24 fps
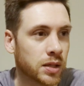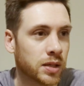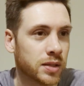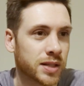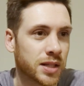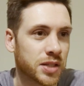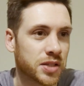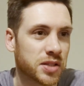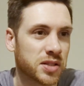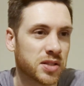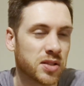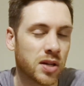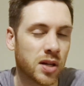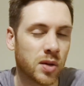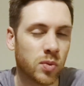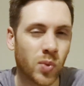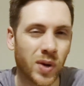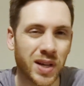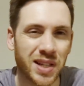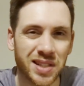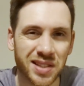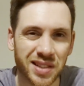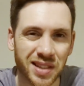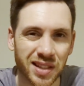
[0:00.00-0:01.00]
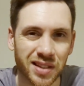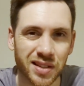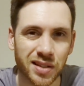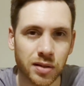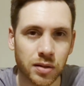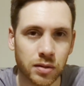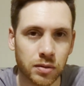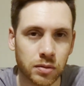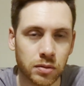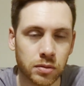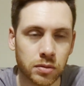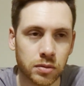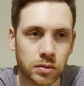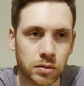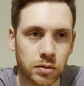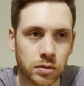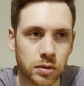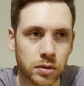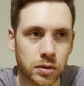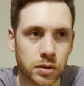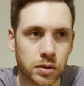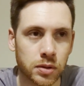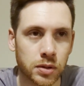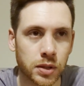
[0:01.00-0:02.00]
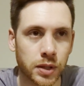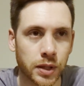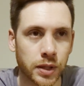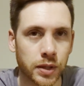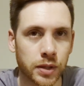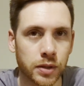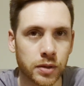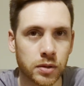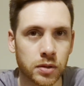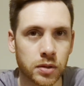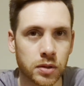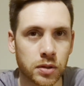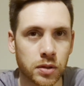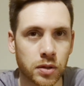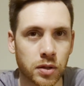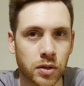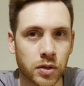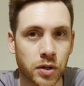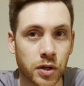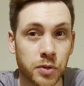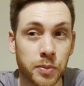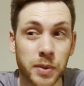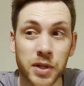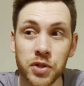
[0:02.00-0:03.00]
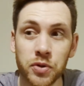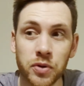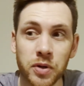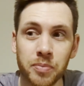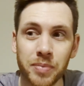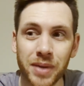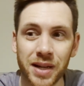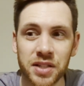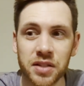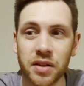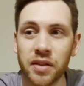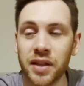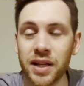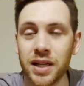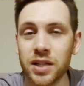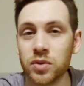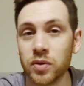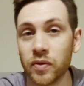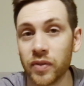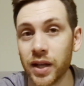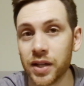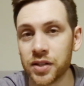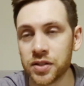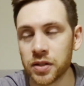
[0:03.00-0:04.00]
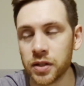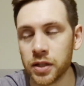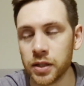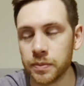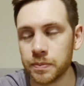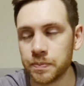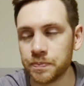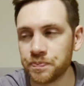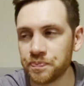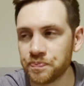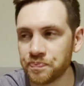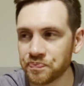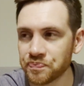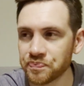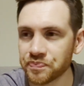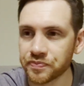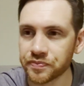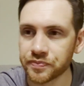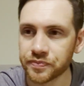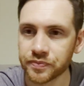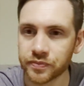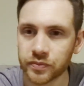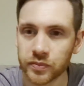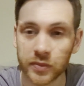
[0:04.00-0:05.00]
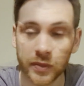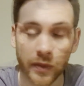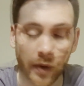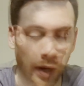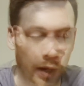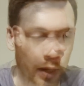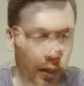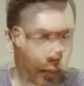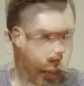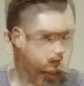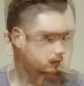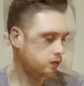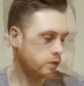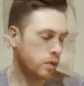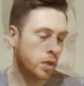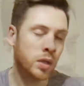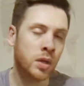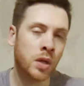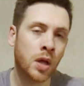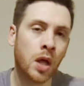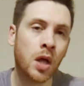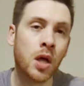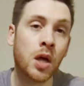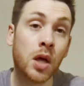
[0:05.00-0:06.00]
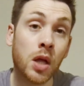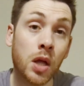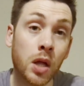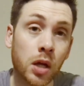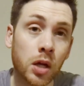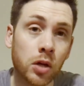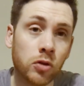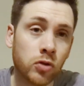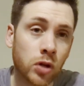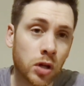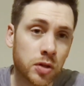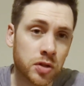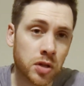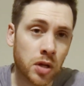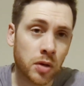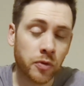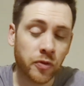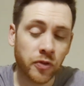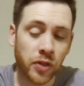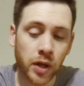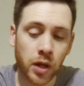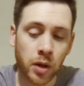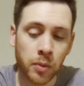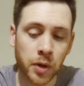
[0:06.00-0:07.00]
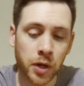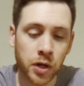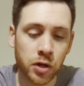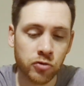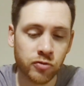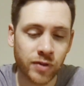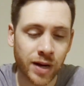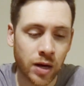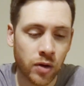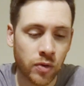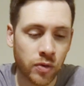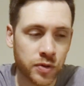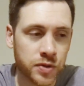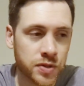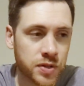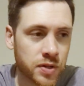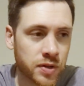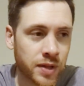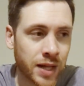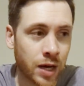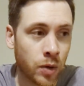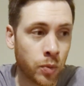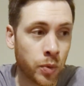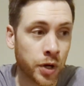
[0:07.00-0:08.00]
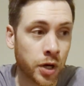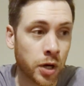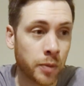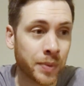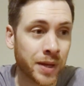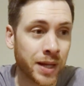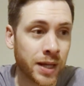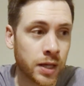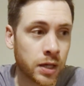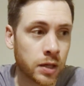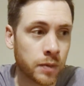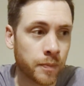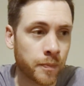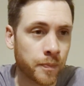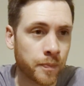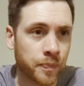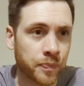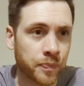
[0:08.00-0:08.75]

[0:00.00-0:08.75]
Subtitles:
Is that just time wasted? You know, could I be doing better things with that time? Anyway, right, so I think I'm going to round that one up here.